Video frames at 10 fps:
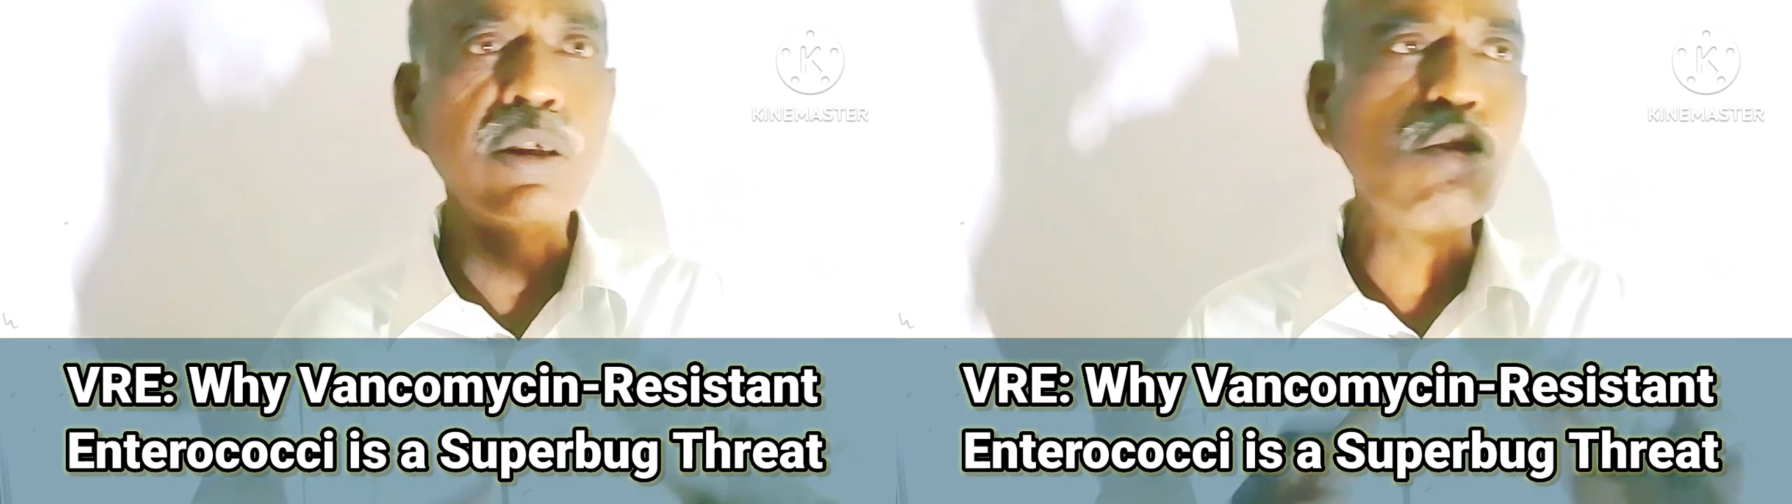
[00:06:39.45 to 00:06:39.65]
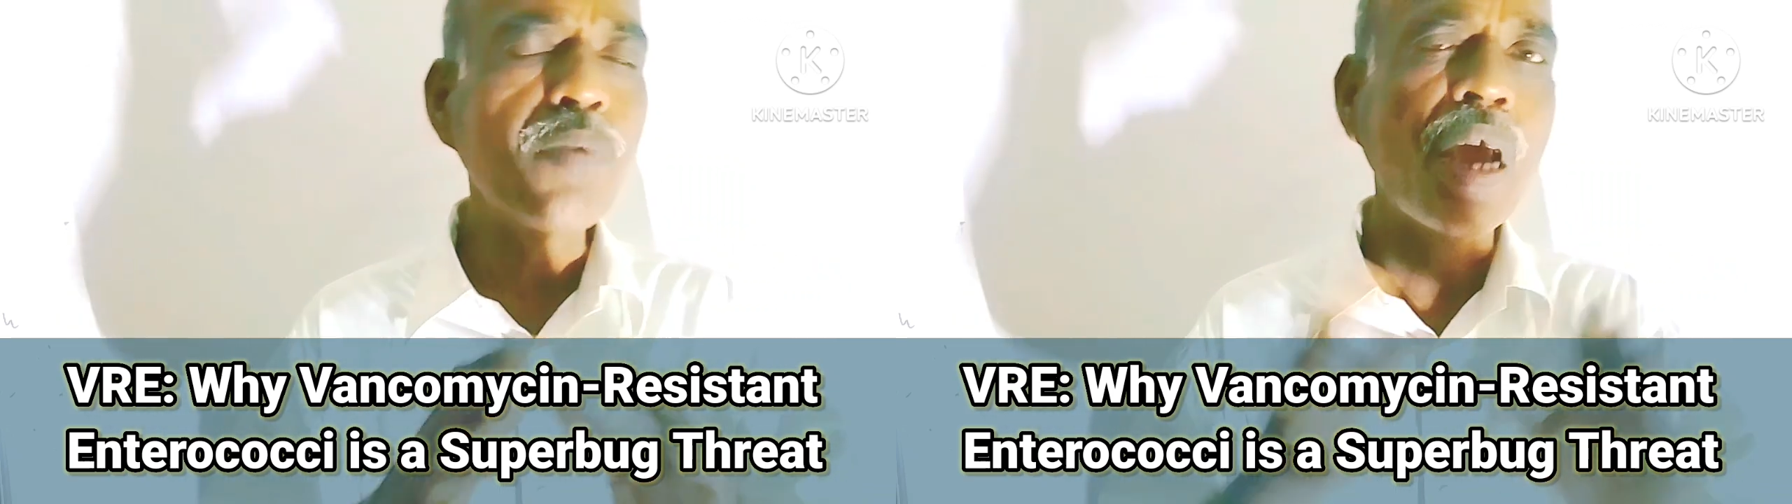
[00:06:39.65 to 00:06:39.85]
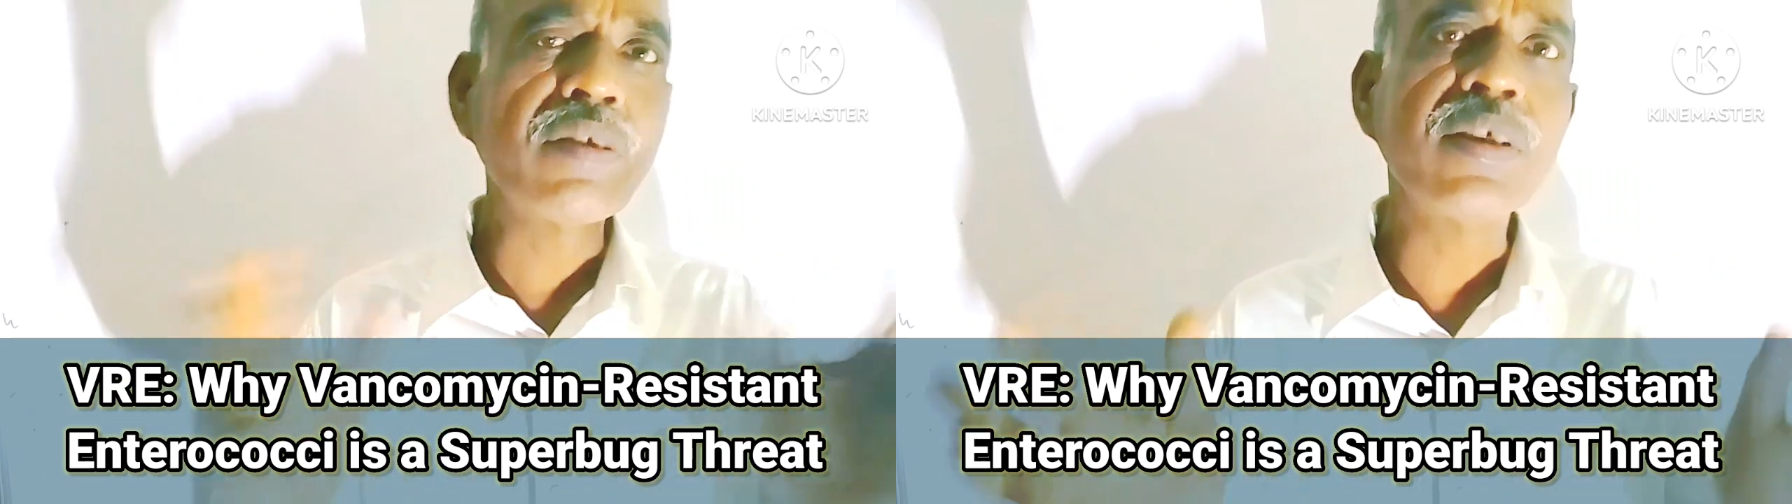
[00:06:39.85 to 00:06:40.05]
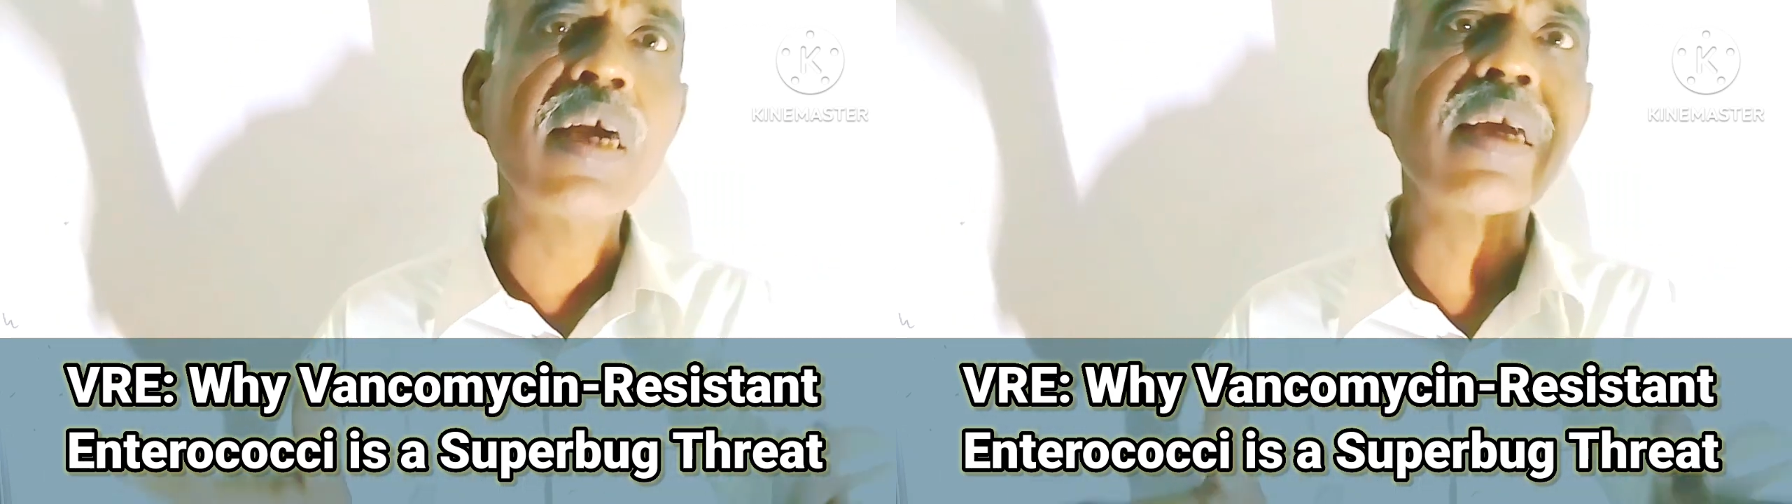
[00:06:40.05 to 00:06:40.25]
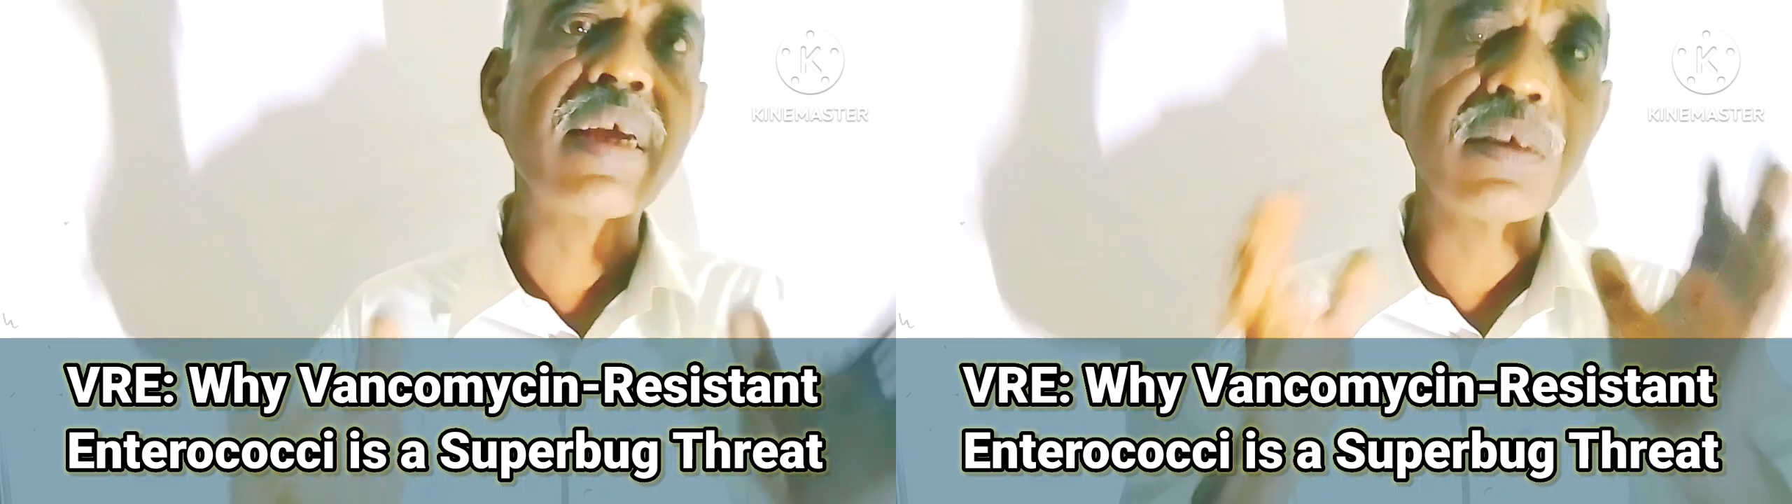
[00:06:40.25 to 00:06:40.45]
new
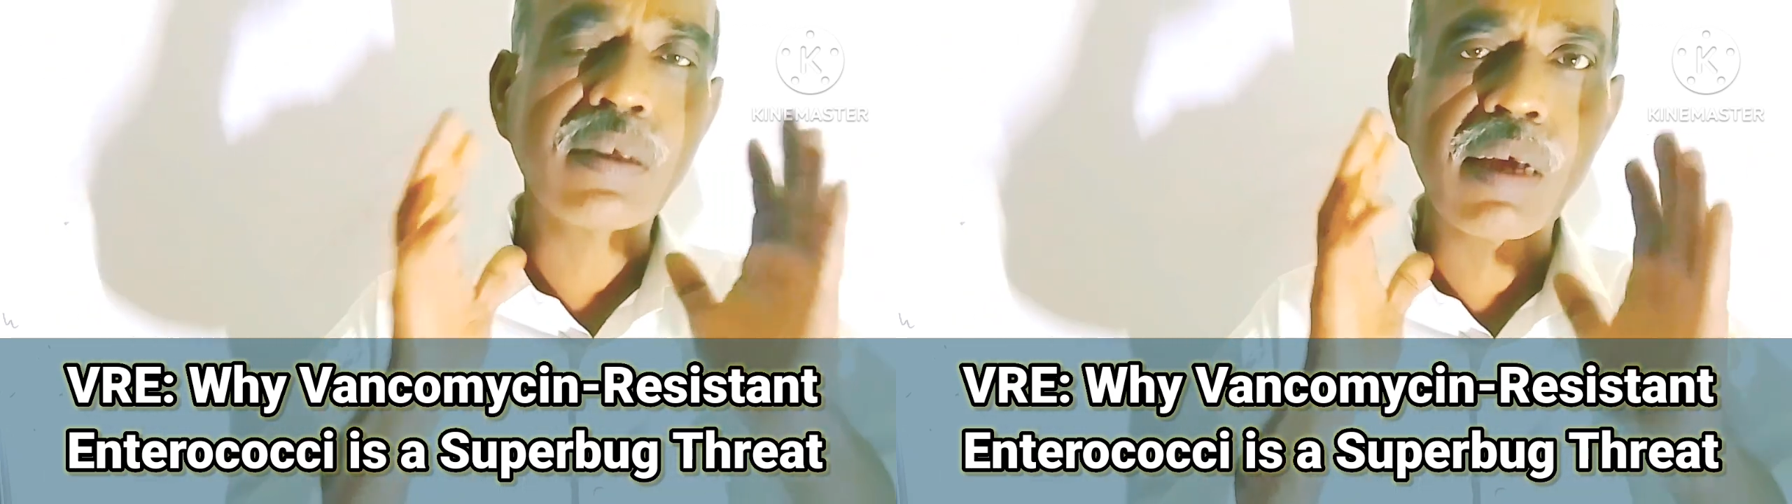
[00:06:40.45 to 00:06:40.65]
bacteria can